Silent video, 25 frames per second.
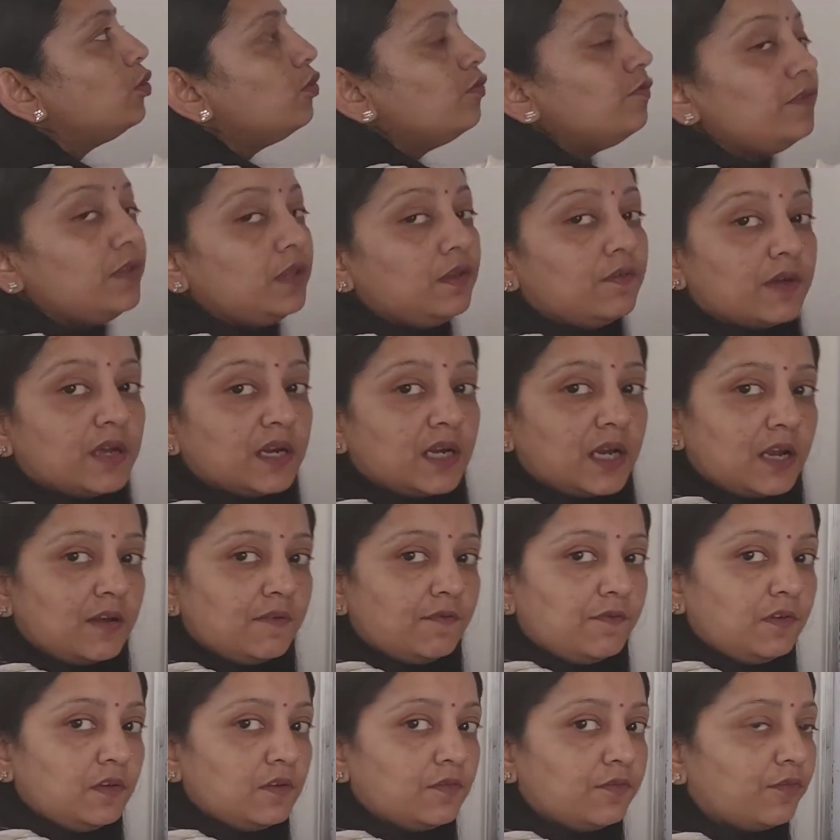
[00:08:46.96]
to V1
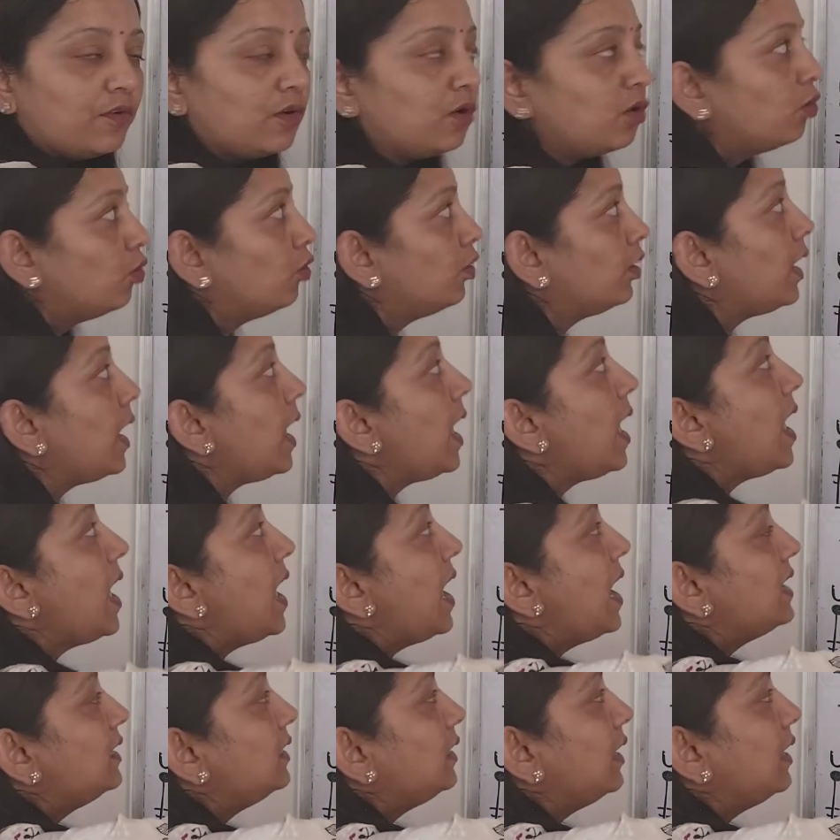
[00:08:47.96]
and V4, an